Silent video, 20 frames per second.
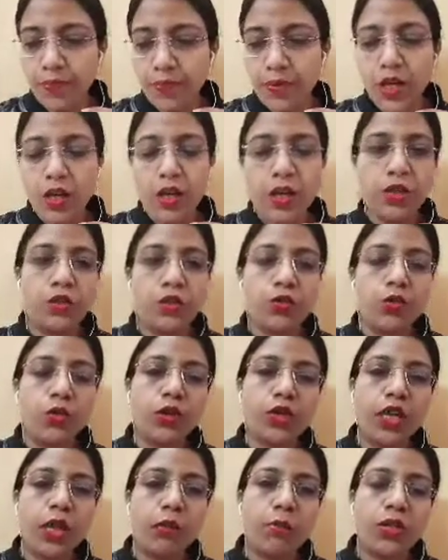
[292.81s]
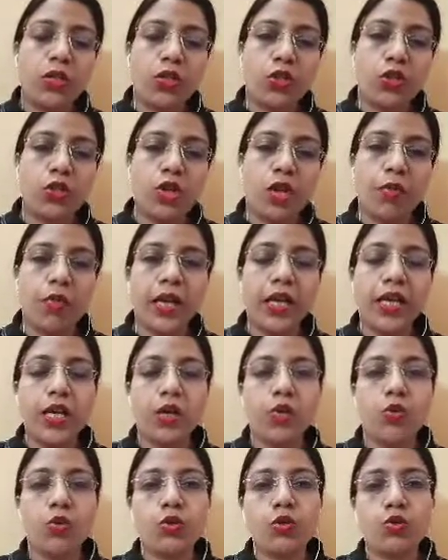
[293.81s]
So then Mr. Sharma, he goes
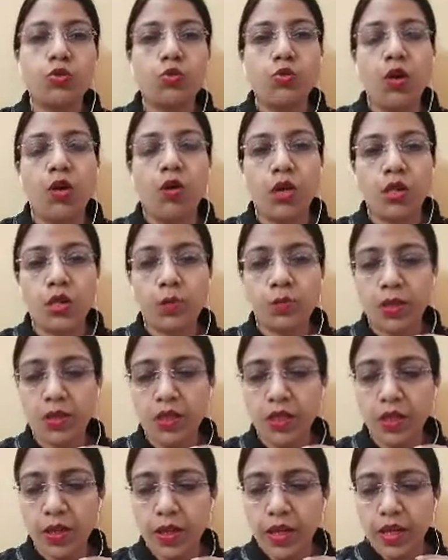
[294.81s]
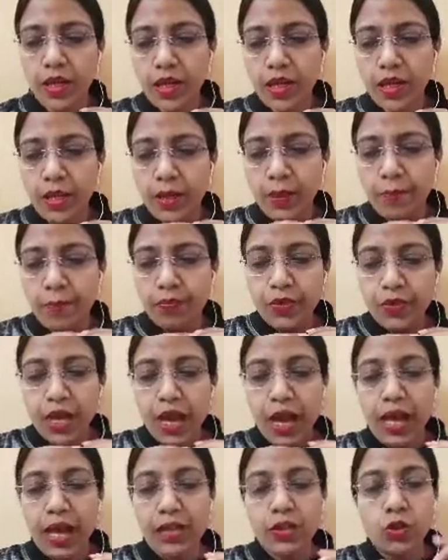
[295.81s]
to a hospital, and the
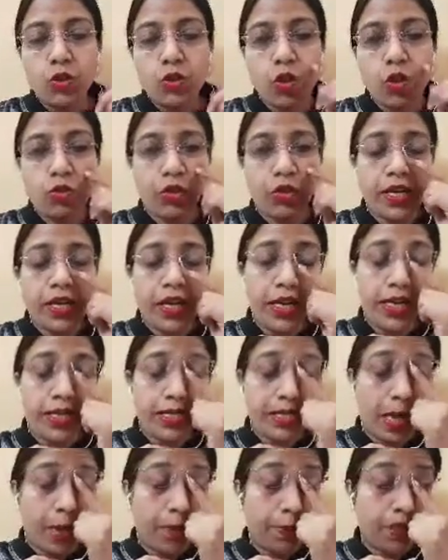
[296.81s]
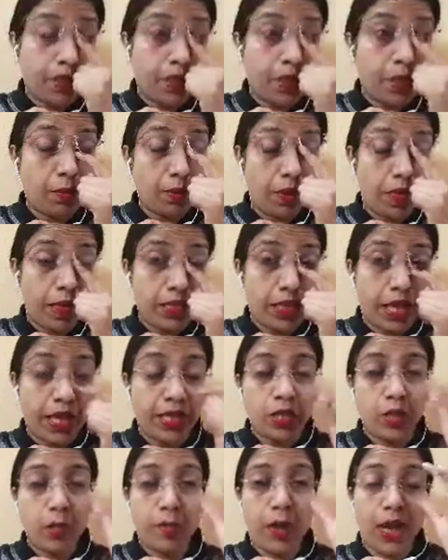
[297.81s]
doctor, he examines him, he ties a
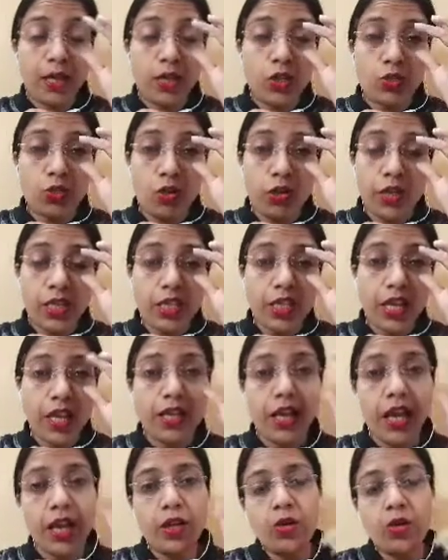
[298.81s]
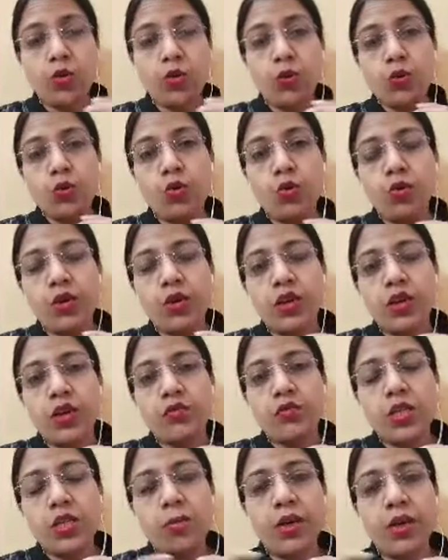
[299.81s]
bandage on his head, and he also gives him
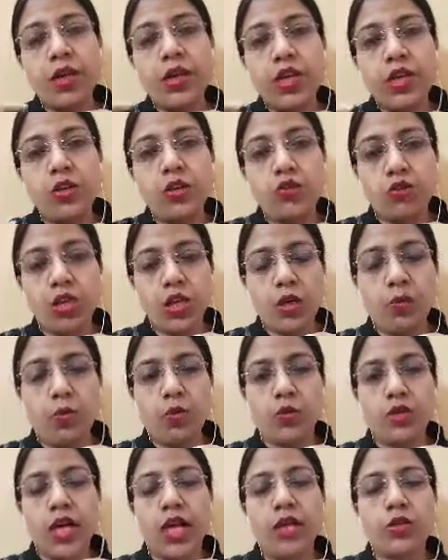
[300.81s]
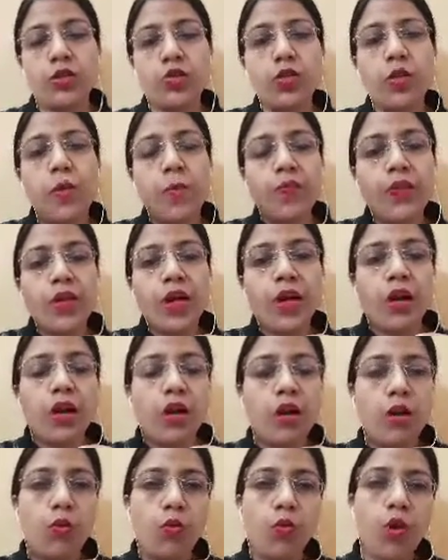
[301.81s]
an injury report as to
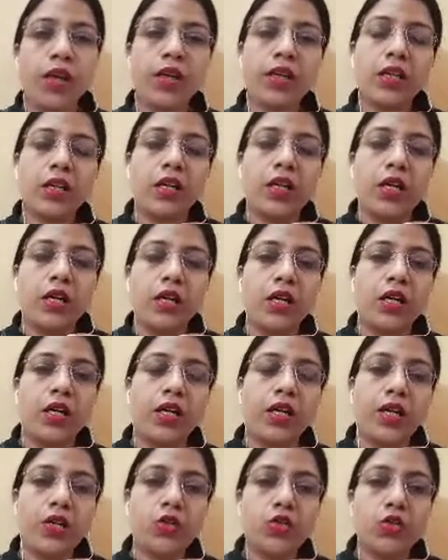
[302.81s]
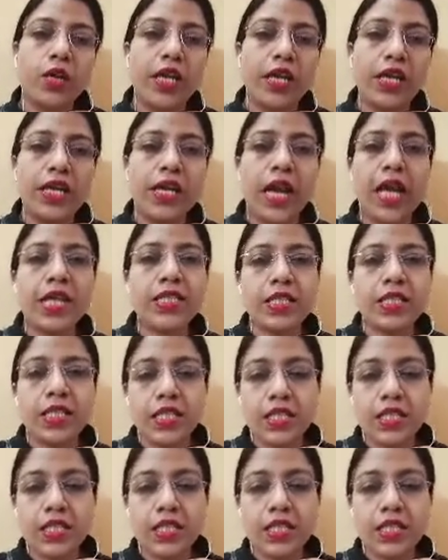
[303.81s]
what injury he has sustained.